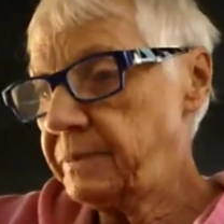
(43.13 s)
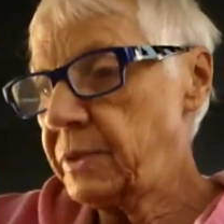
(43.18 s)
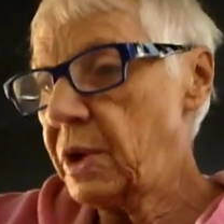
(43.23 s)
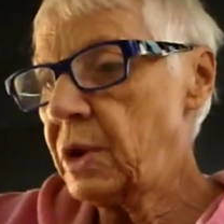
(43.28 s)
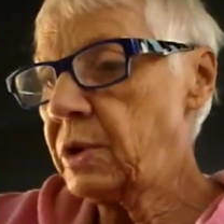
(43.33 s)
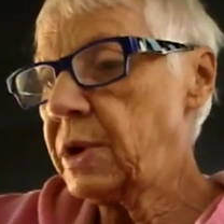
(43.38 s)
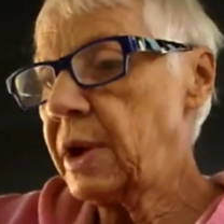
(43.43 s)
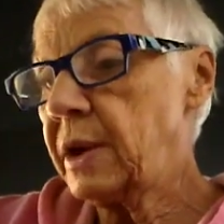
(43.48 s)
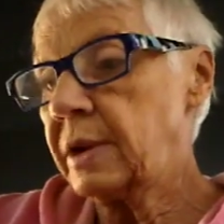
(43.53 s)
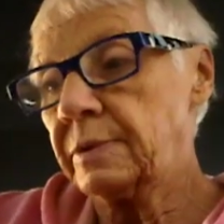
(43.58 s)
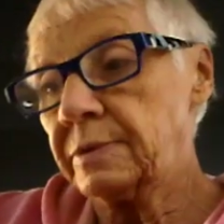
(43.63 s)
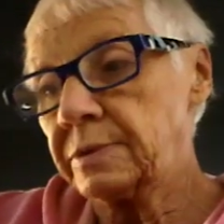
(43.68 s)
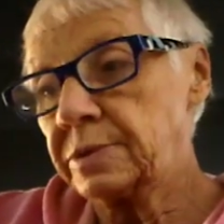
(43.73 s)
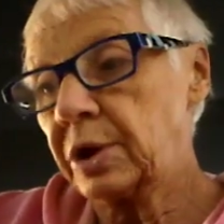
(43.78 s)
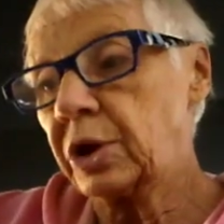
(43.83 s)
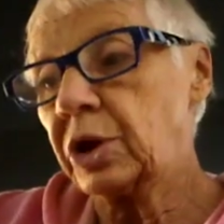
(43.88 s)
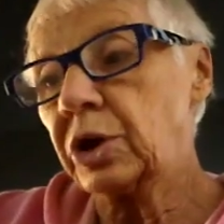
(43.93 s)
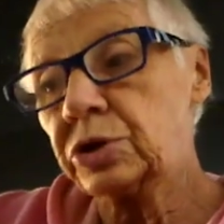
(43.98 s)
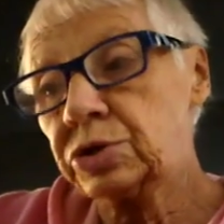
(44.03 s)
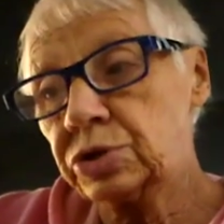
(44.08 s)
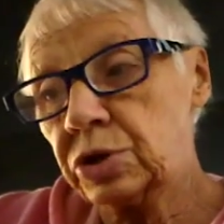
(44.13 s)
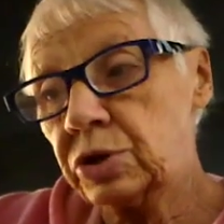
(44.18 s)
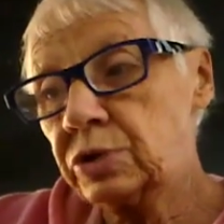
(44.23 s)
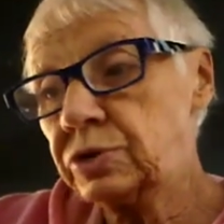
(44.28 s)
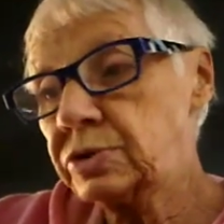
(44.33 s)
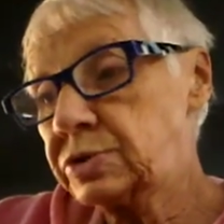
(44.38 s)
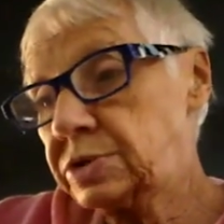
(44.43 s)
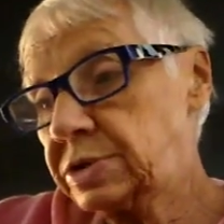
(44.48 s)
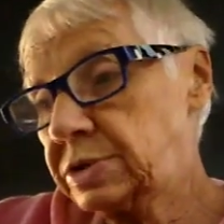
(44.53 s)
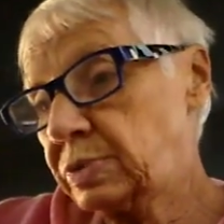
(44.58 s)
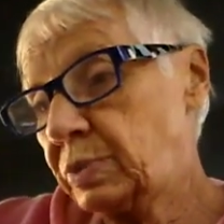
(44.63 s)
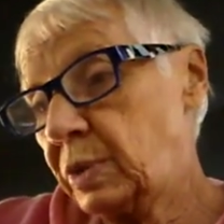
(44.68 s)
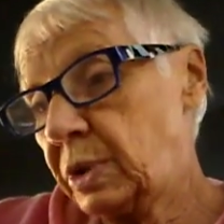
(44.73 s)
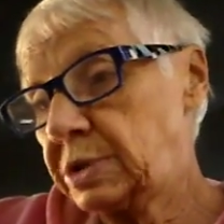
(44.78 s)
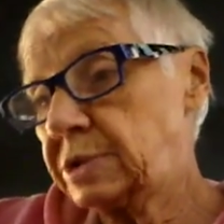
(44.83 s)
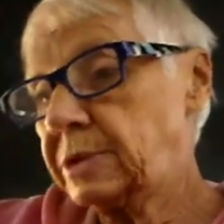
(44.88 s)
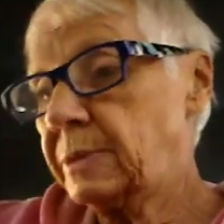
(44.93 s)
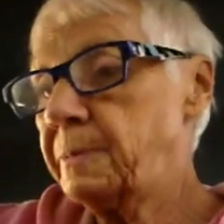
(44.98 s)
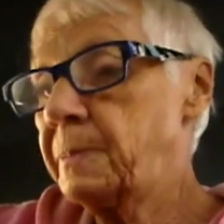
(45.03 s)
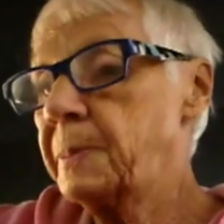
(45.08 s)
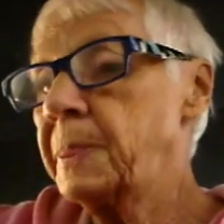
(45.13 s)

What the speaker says: Okay, the good news was,